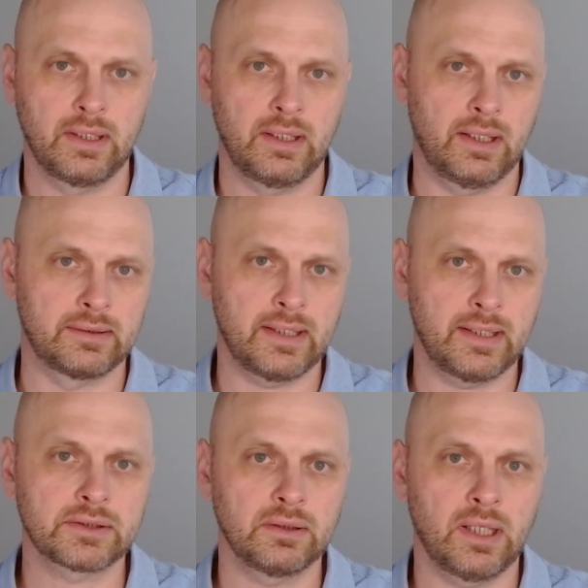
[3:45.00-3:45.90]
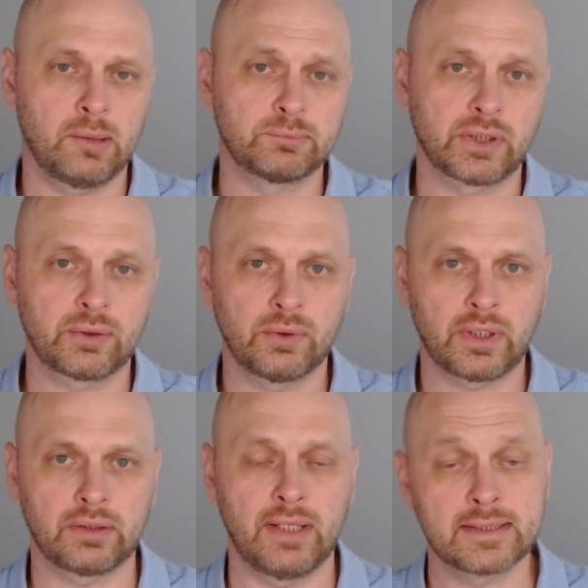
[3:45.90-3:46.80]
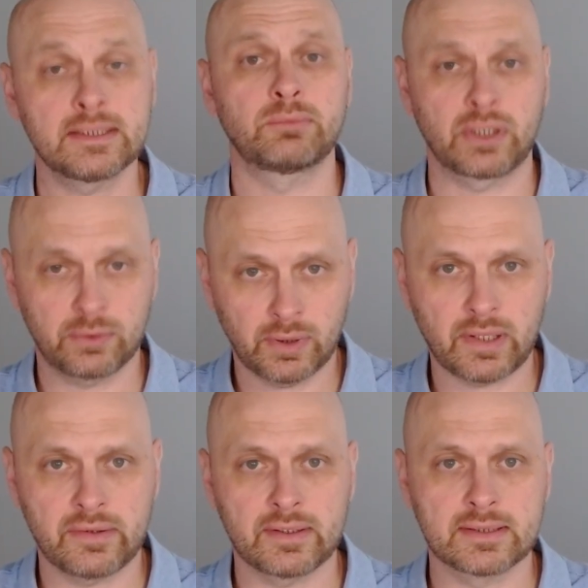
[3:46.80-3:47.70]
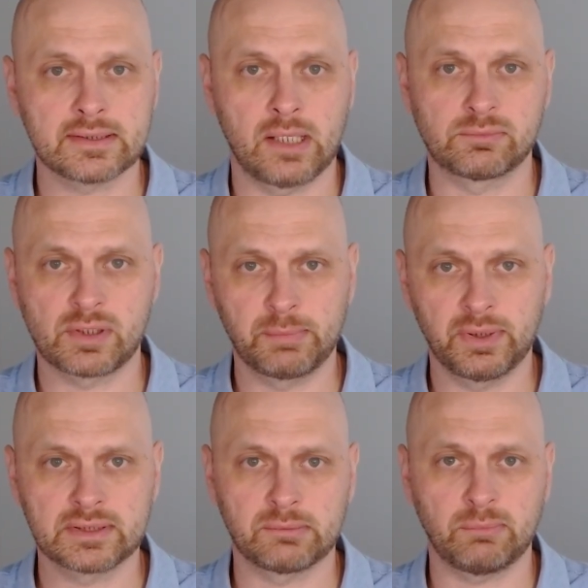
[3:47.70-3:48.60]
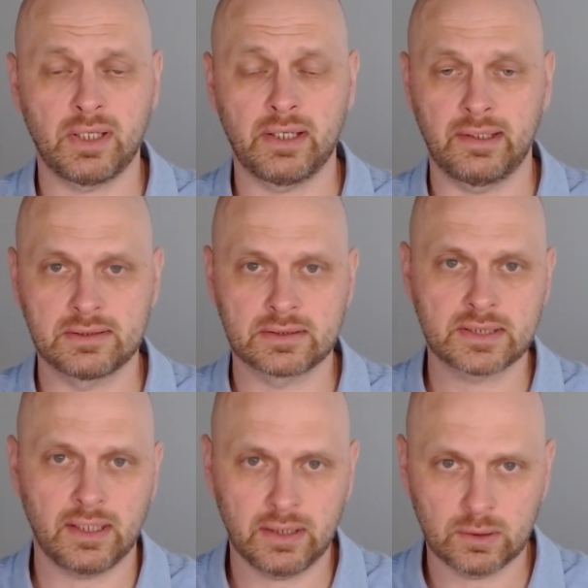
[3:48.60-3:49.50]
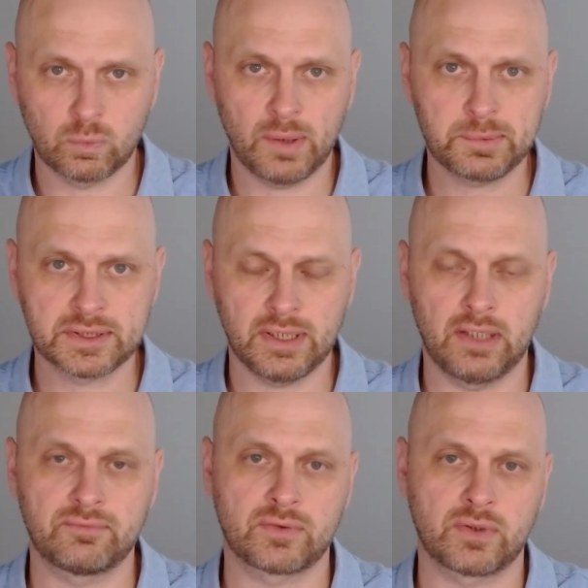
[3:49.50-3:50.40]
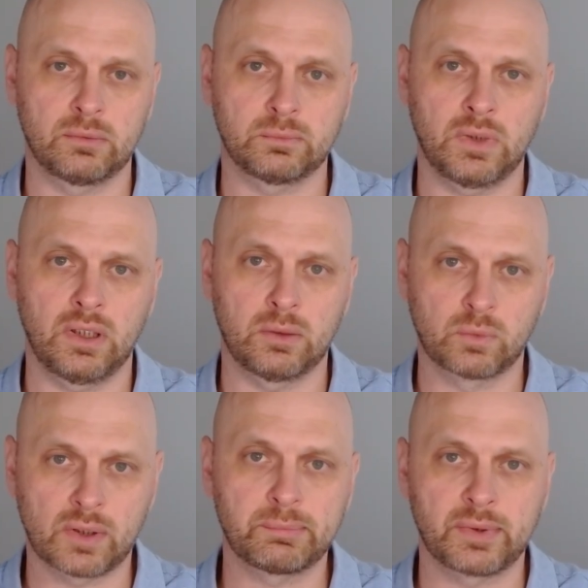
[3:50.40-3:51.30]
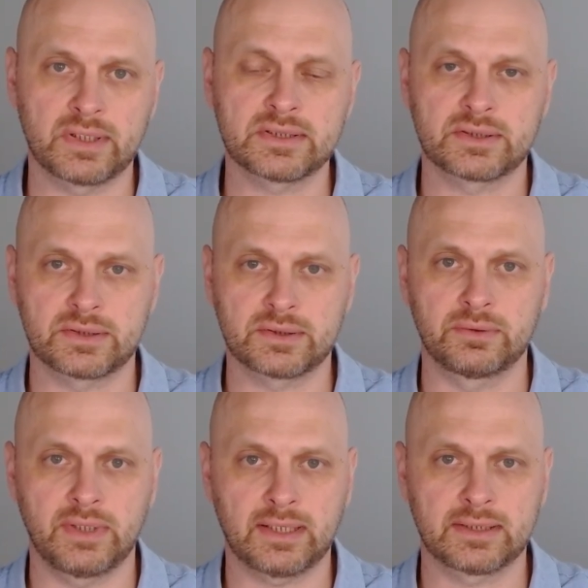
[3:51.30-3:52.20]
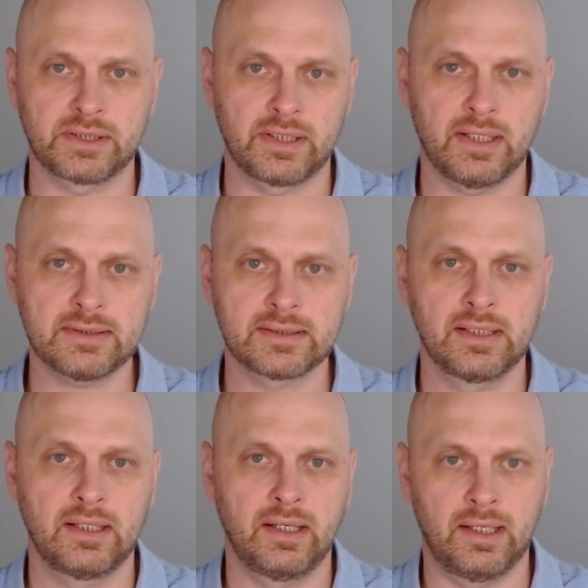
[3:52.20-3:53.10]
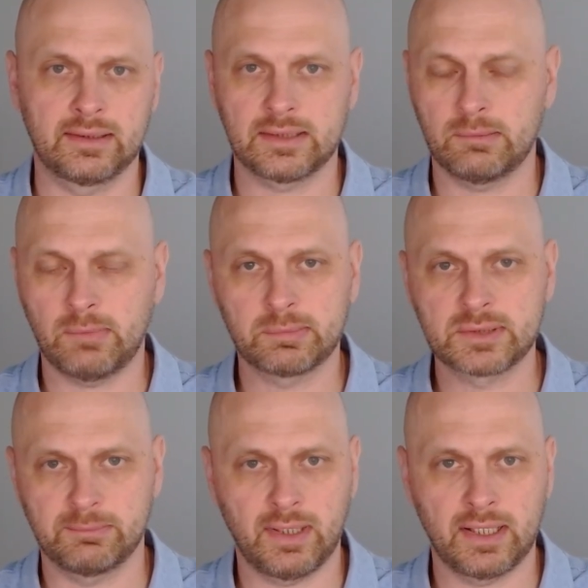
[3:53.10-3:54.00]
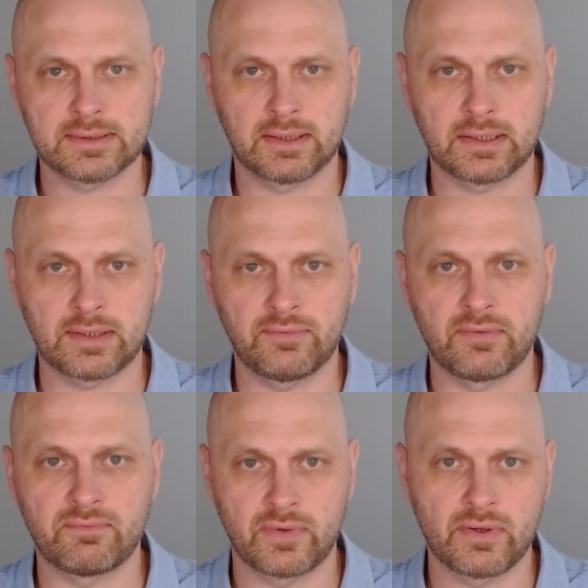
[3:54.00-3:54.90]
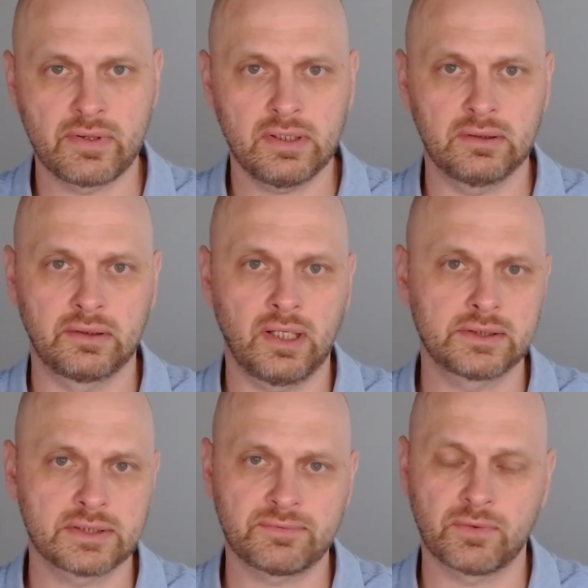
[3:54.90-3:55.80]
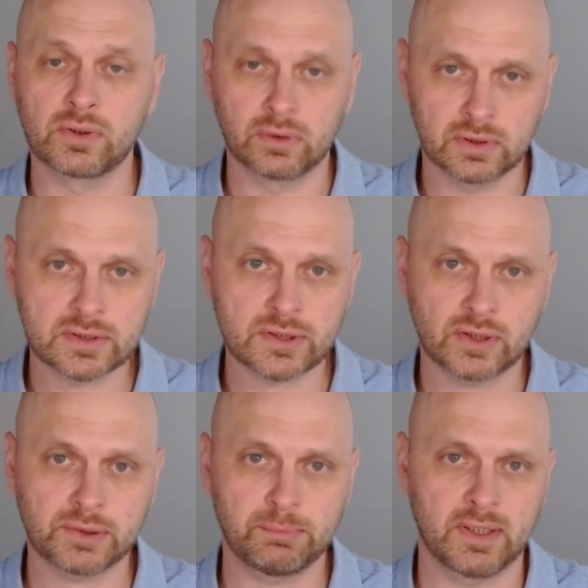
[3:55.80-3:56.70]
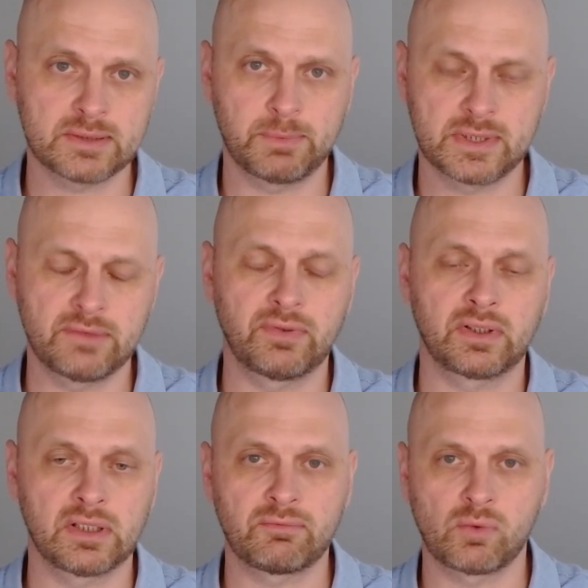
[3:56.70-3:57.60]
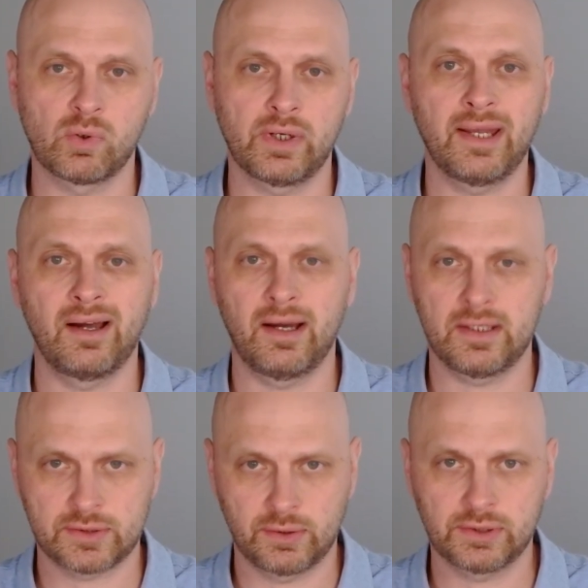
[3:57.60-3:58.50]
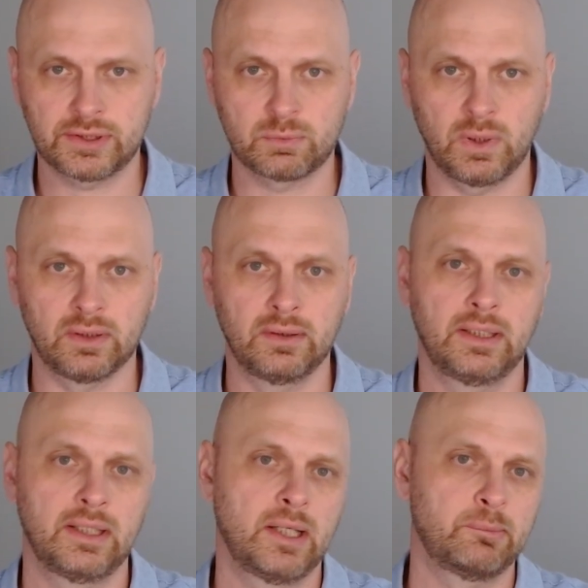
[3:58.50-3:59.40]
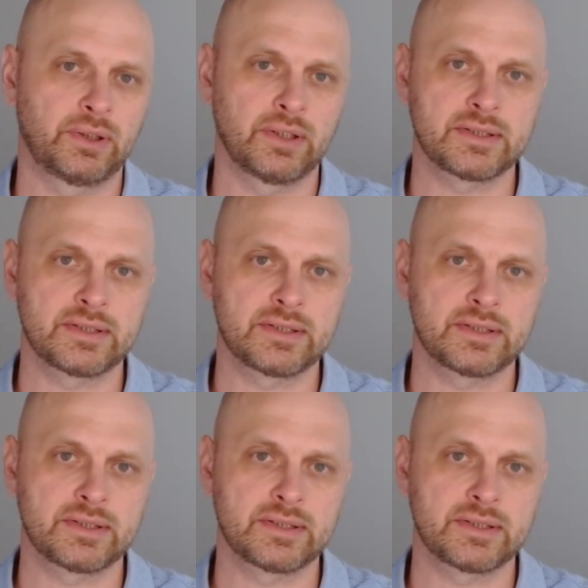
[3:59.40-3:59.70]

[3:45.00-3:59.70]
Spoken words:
And actually, as I'm recording this, I'm rebuilding my entire website from WordPress to Next.js, and I'm optimizing it even further, not just for Google search, but specifically for AI search as well, because